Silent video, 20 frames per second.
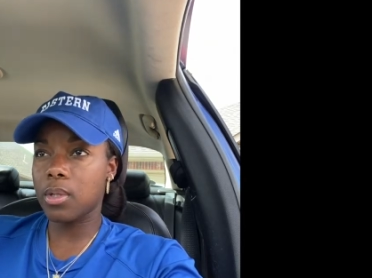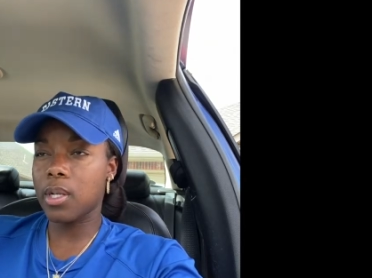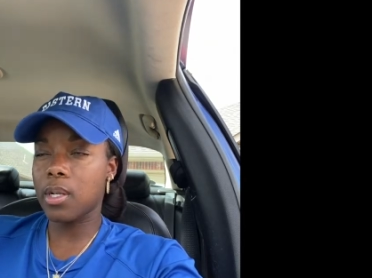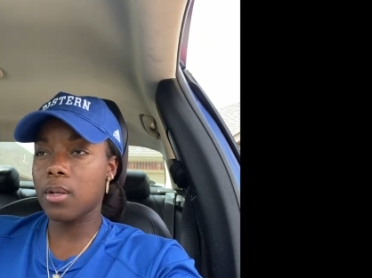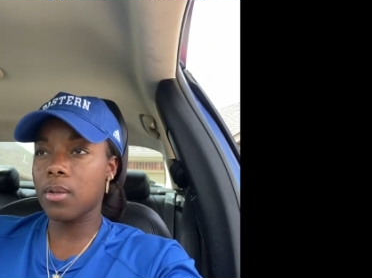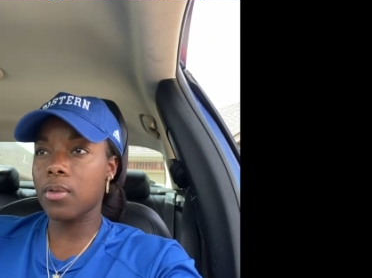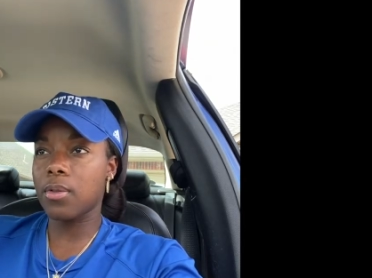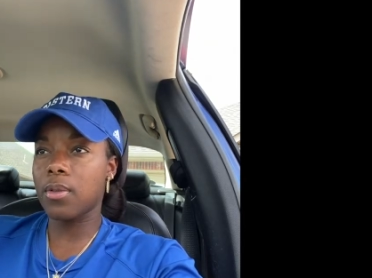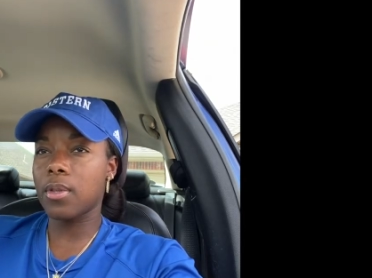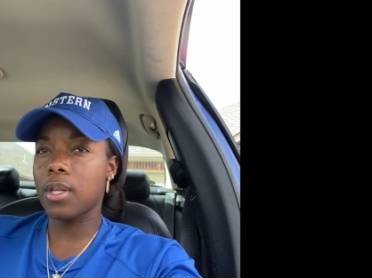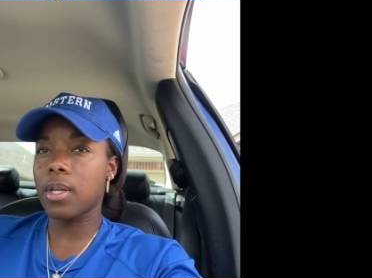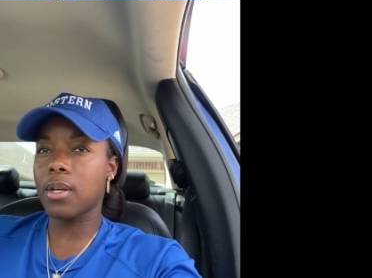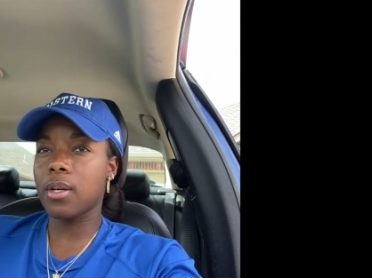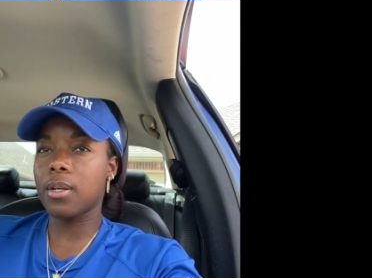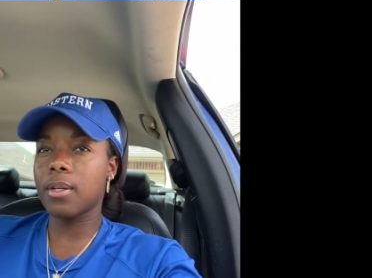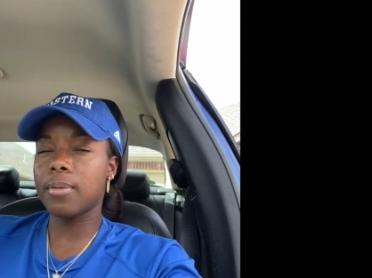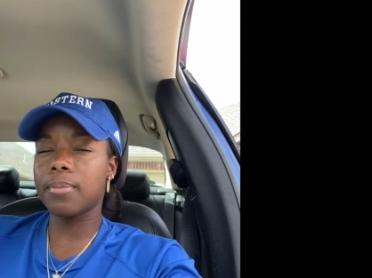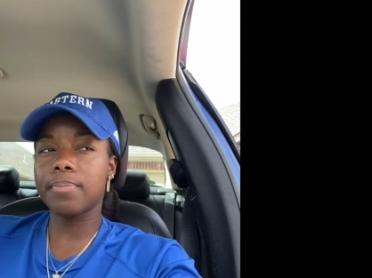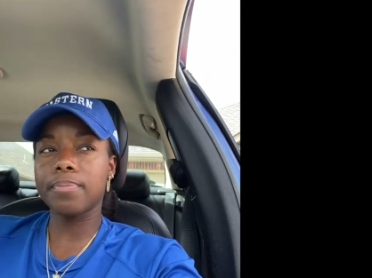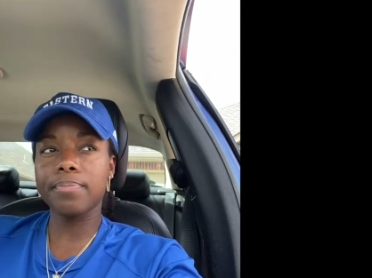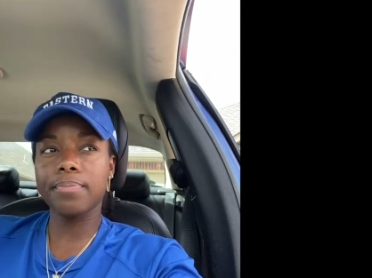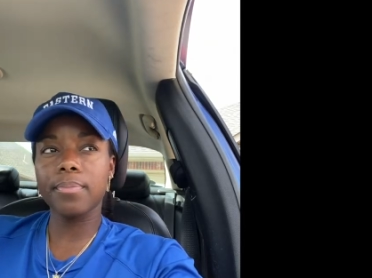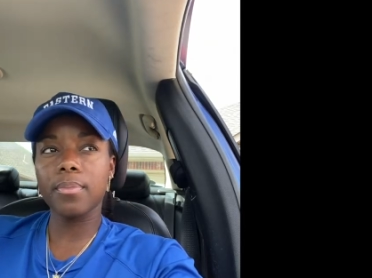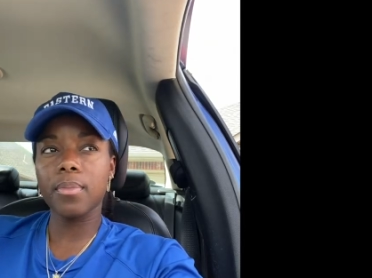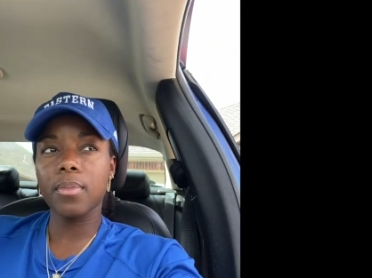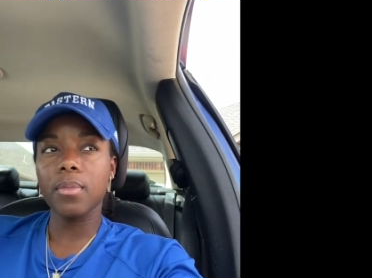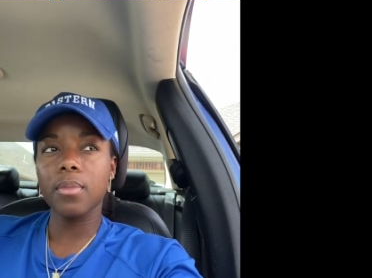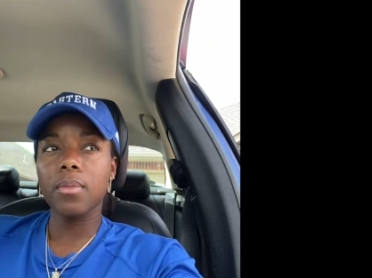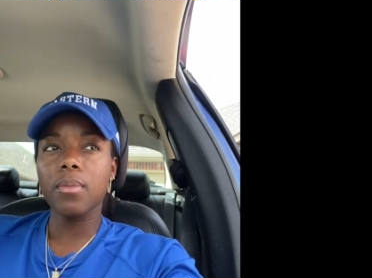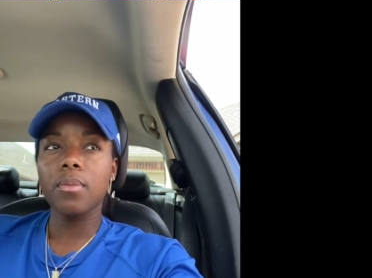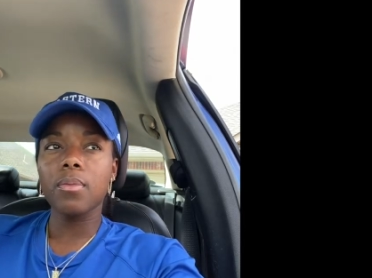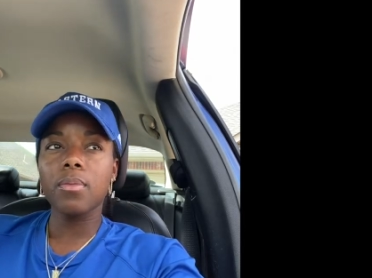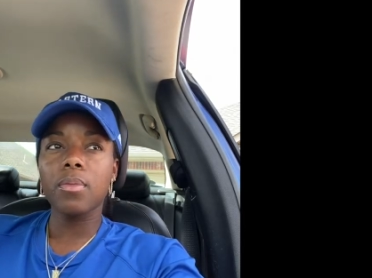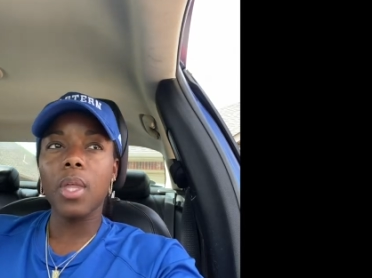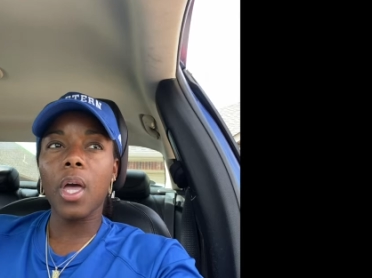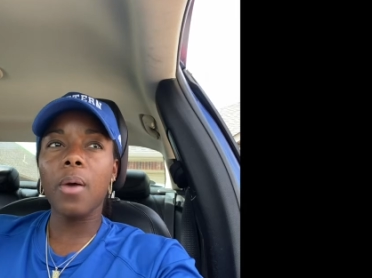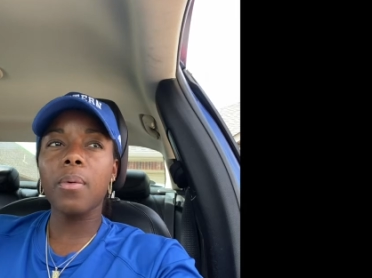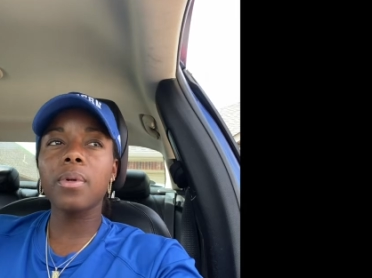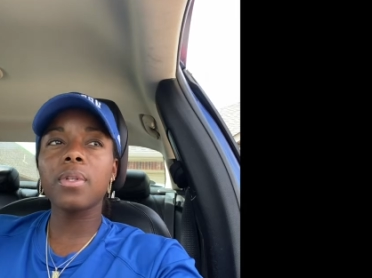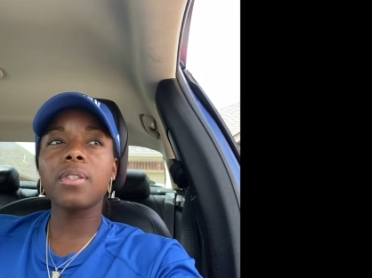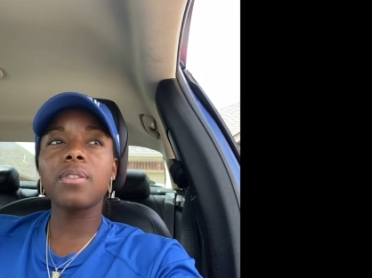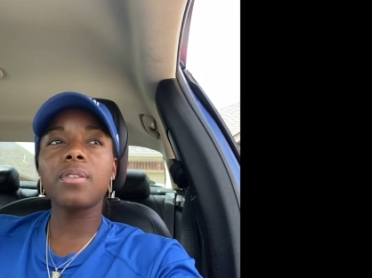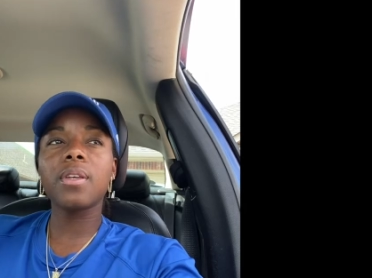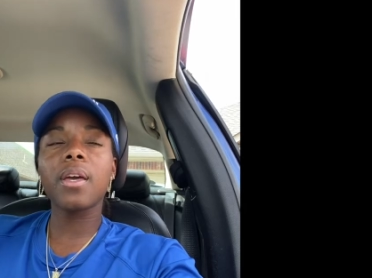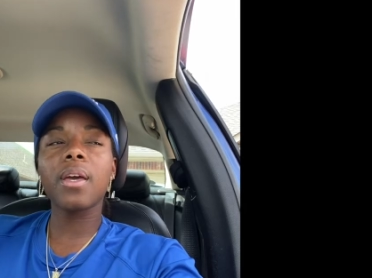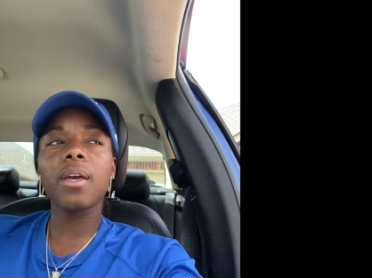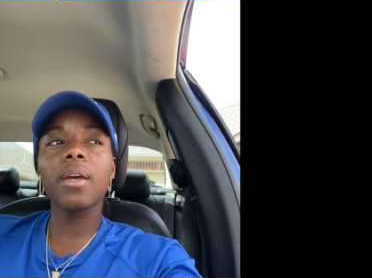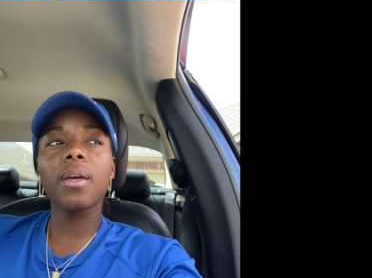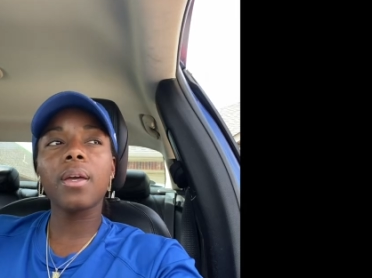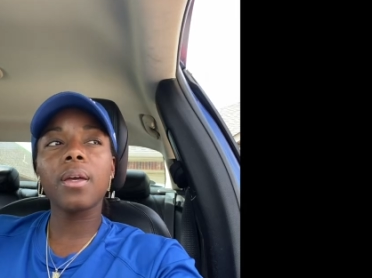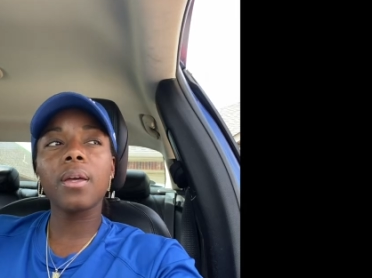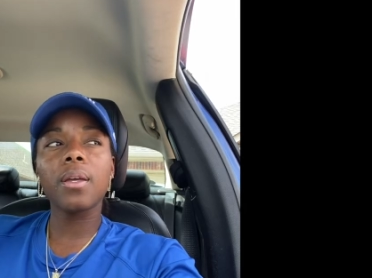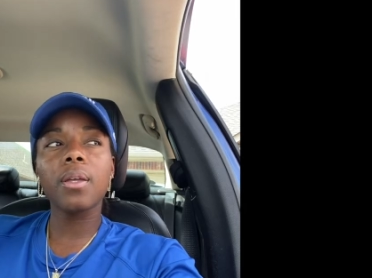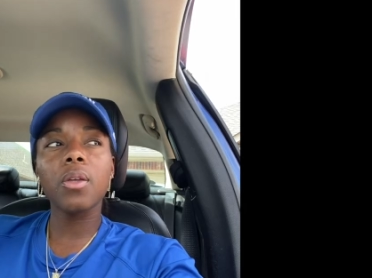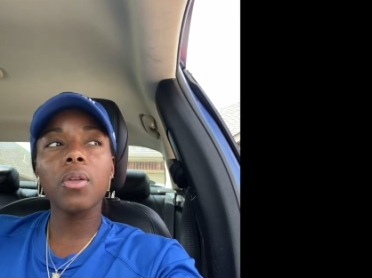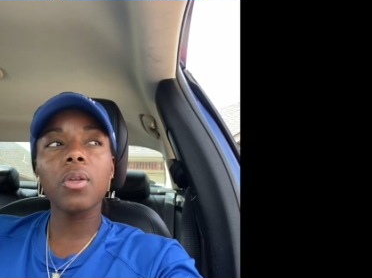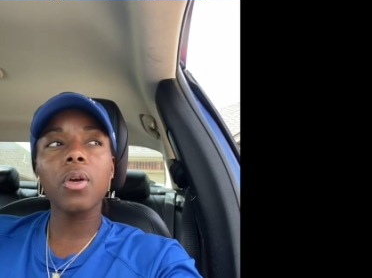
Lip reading: health? I would say,